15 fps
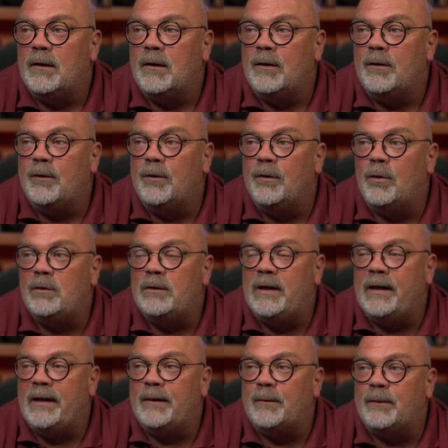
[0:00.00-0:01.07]
node
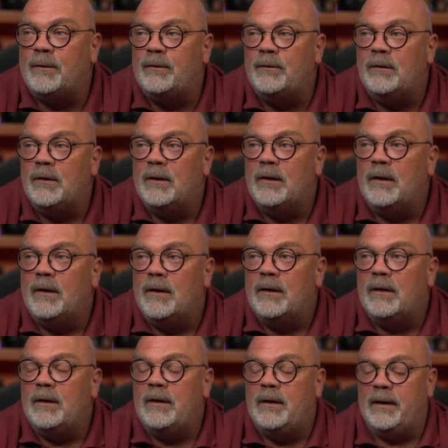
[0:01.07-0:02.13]
label,
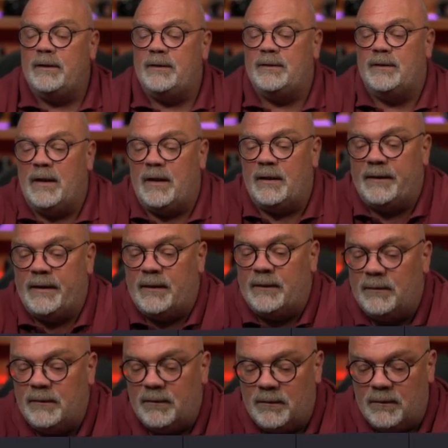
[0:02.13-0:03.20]
click and
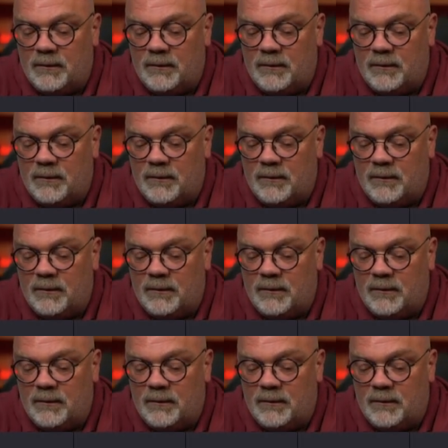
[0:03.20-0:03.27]
then